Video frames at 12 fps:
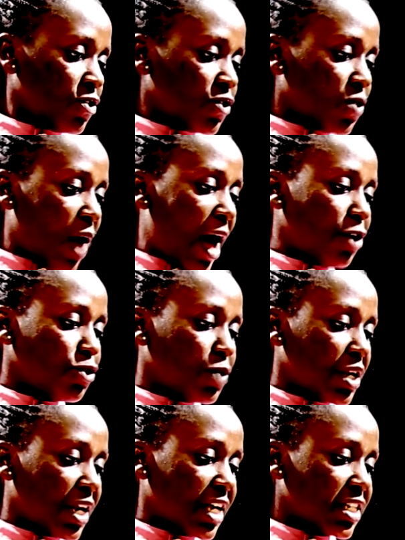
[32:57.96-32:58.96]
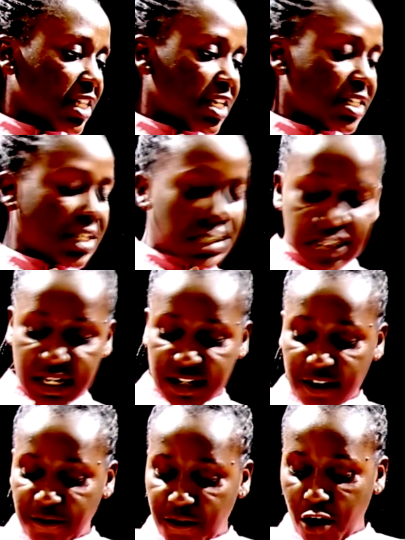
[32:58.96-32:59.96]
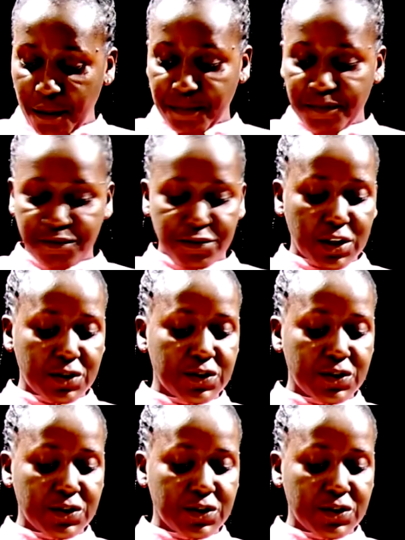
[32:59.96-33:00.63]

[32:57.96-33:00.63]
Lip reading: So how do we write this in standard form?